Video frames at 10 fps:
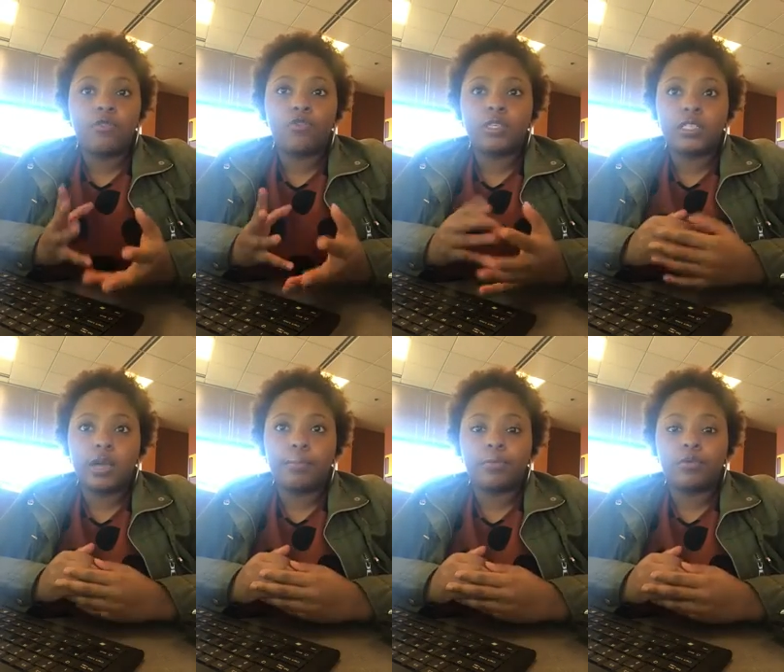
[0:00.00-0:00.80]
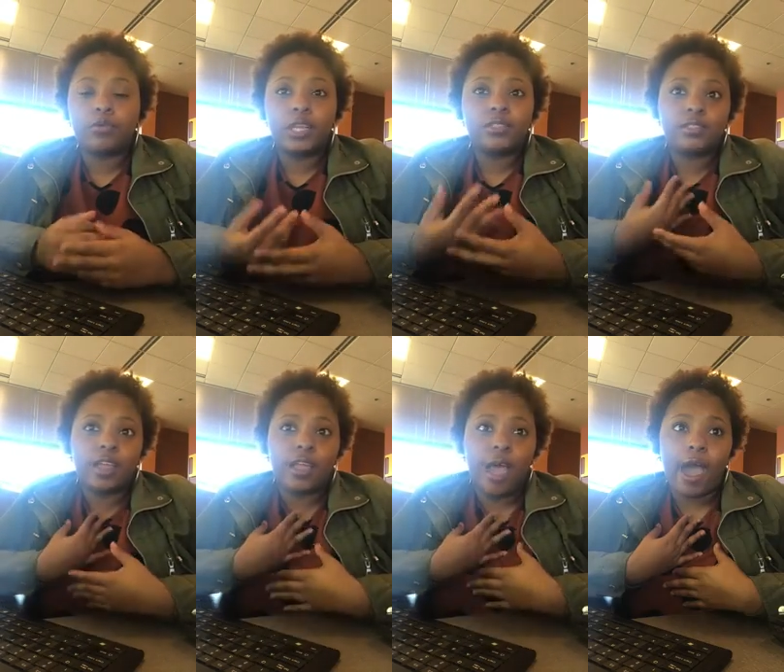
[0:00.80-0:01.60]
For example, let's
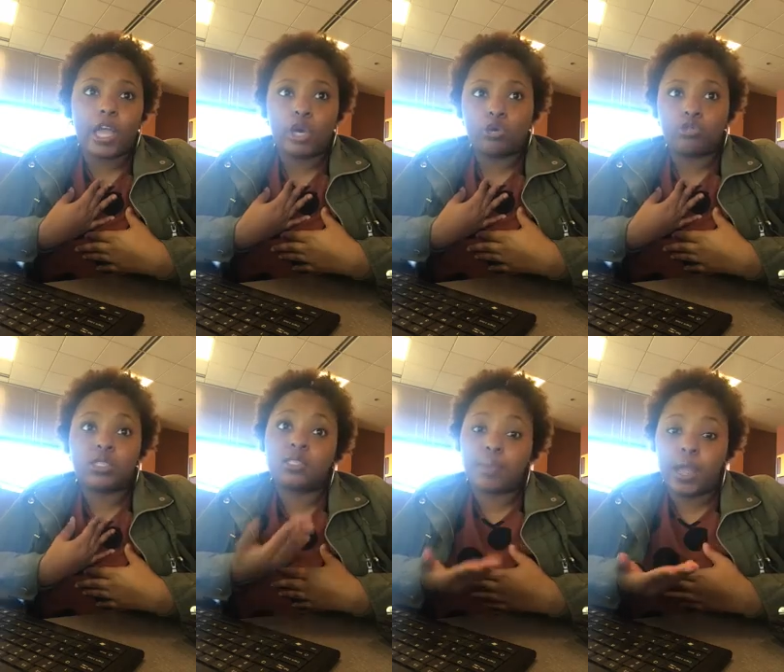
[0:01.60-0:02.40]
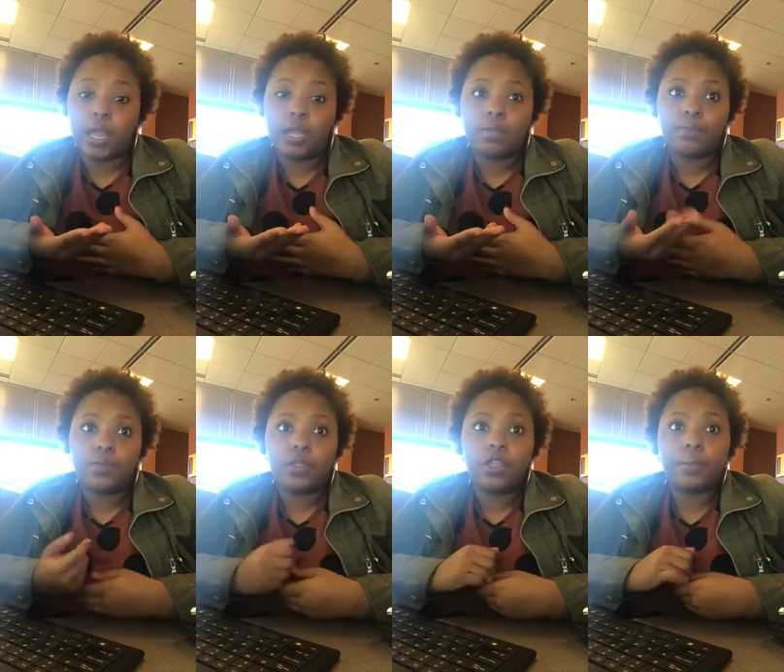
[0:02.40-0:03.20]
say I go to Spain.
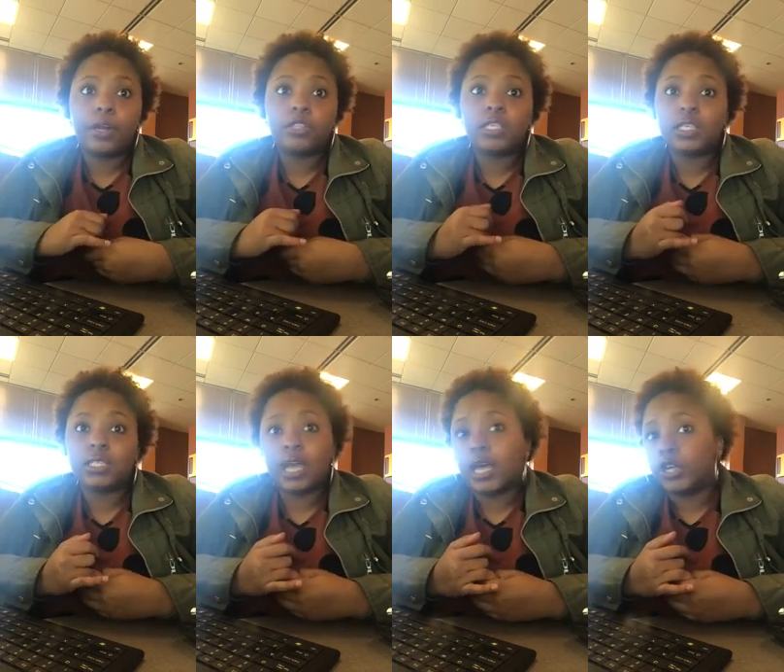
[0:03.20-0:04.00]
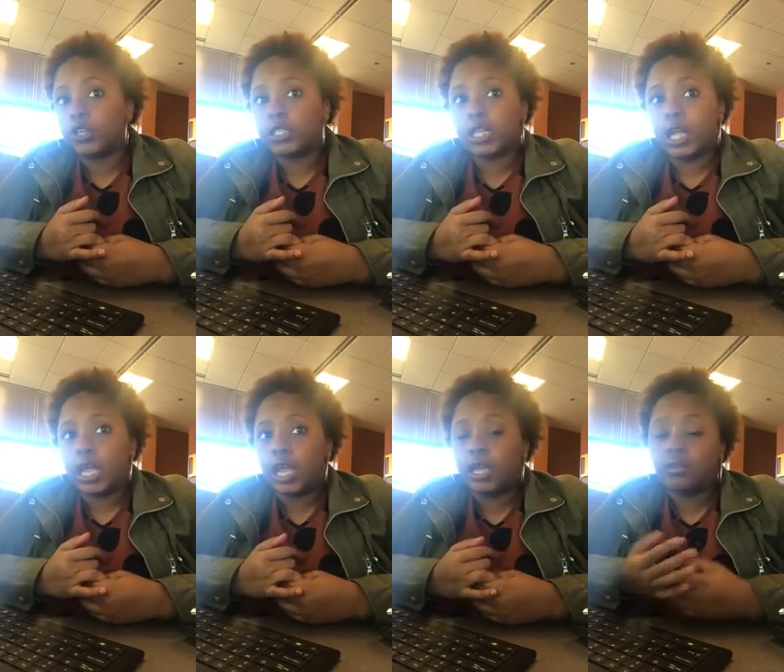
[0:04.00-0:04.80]
The person does not
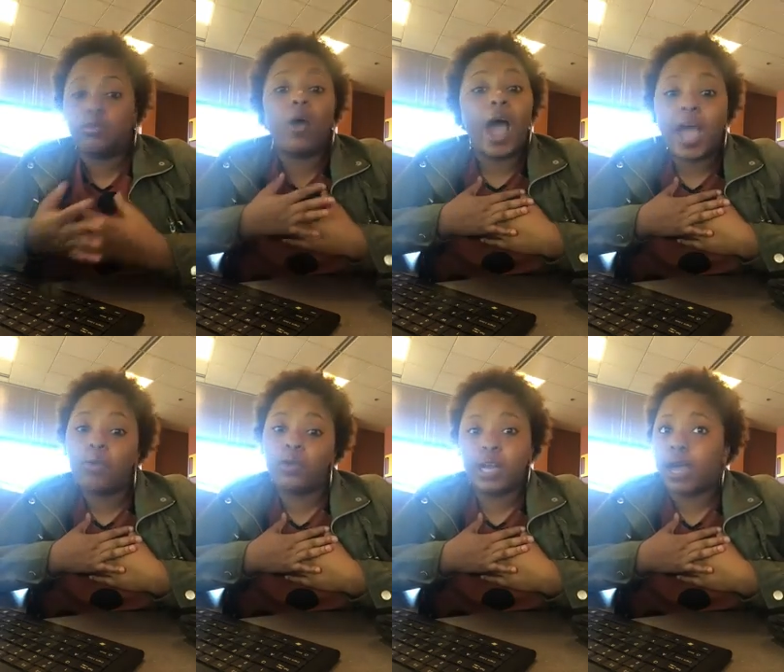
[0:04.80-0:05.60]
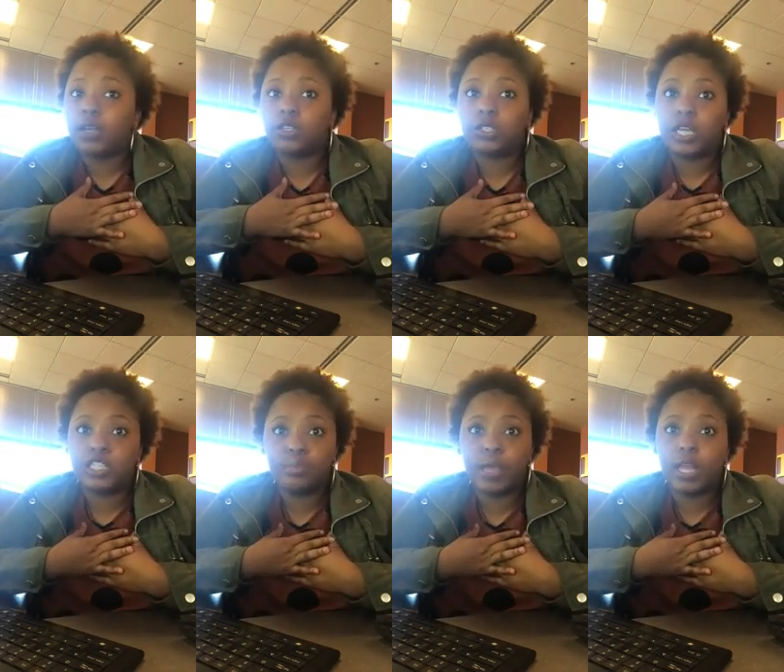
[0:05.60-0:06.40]
understand, well, I would not
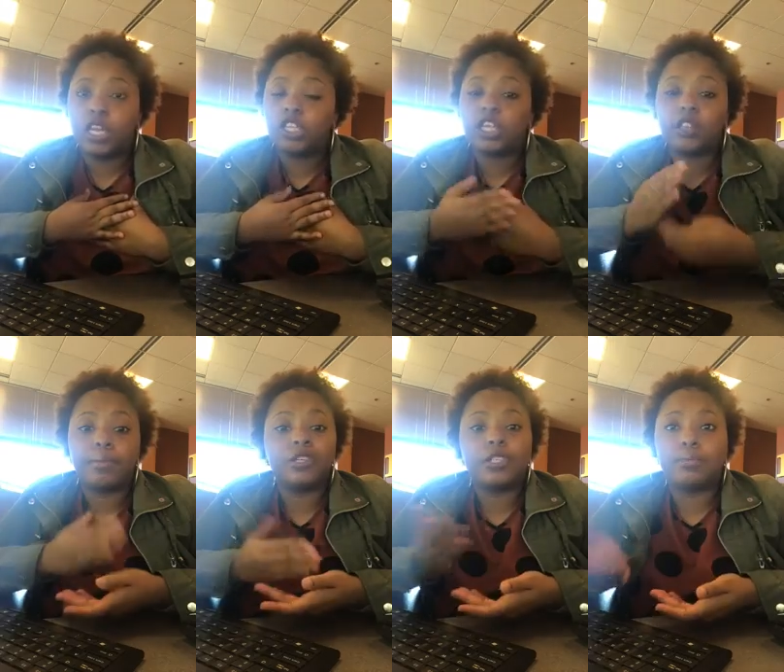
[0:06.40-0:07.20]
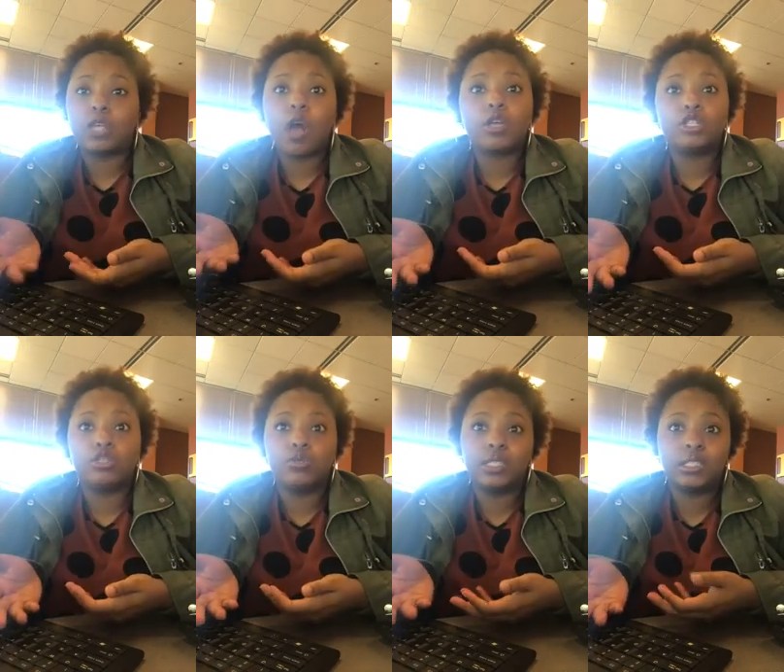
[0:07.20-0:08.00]
understand Spanish, and the person I'm talking
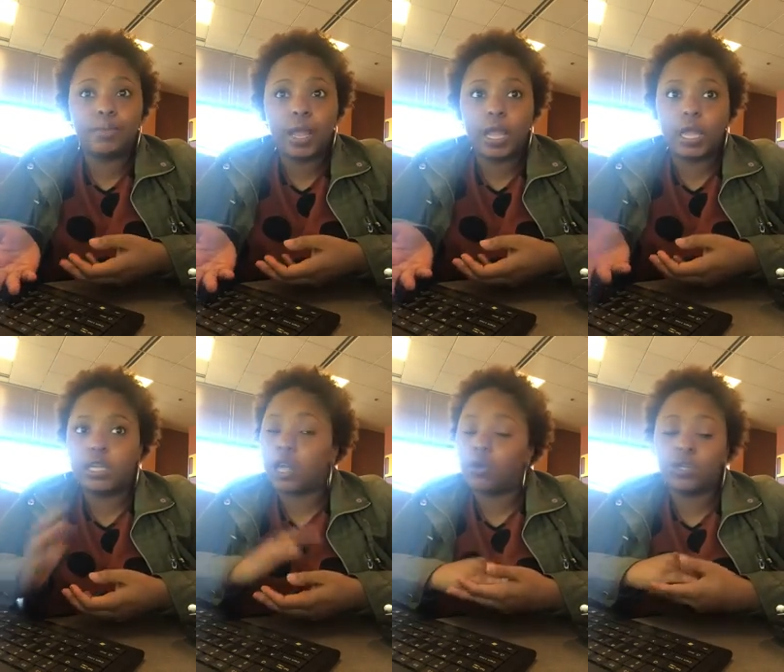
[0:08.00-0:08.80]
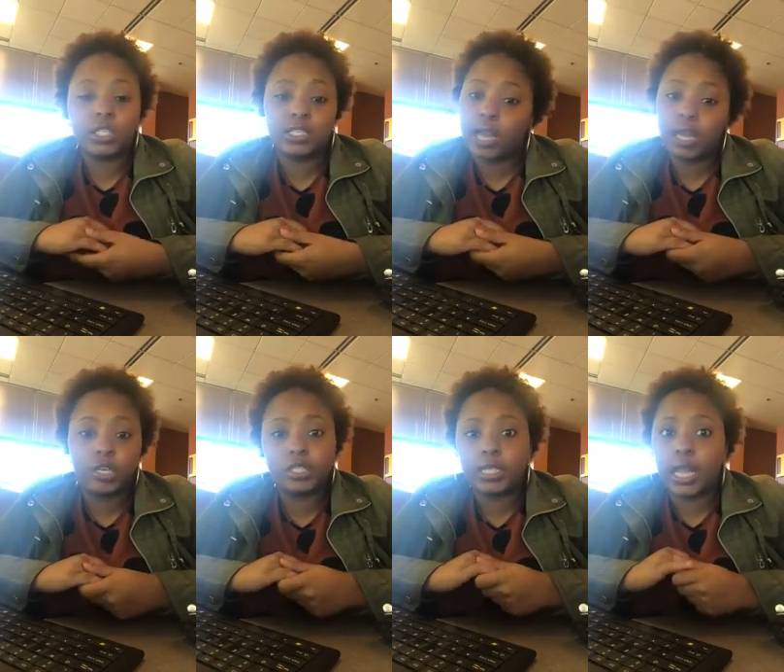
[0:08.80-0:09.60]
to in Spain does not
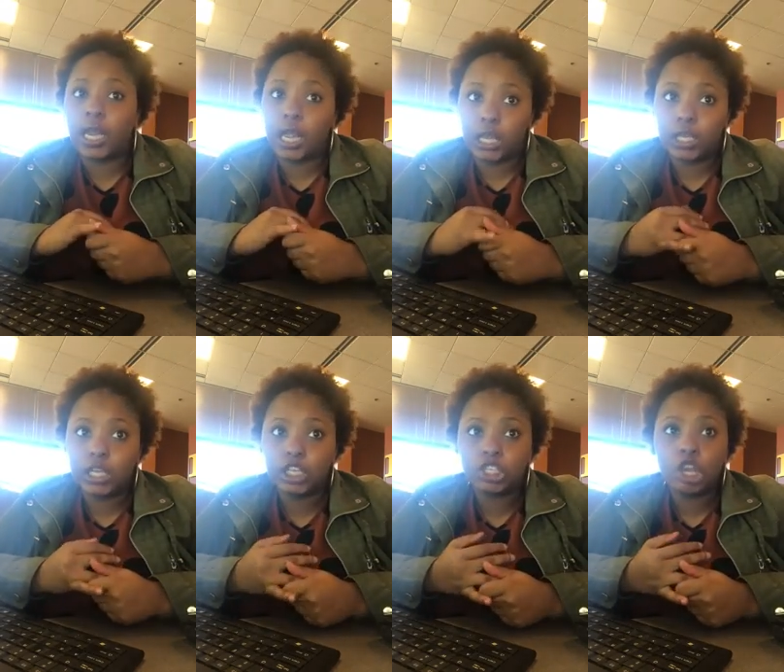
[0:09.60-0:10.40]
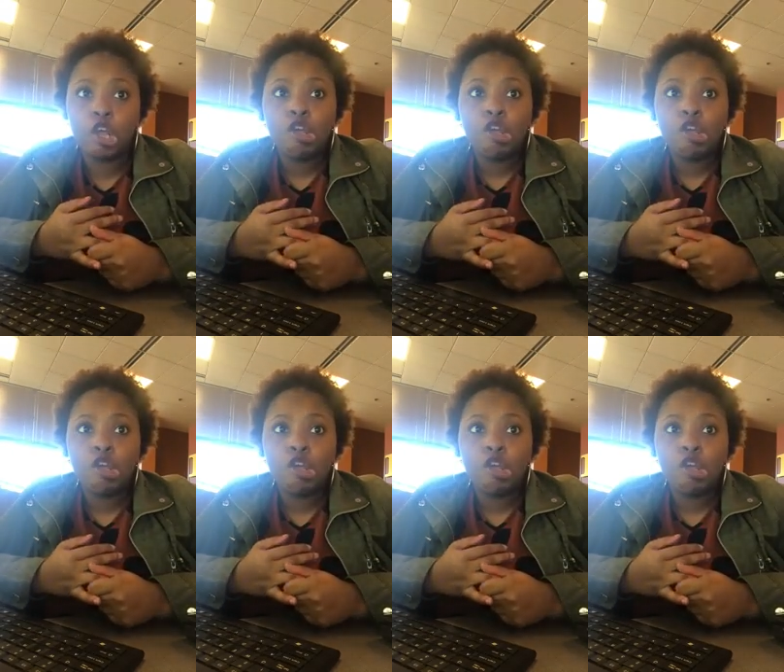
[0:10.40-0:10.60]
understand English.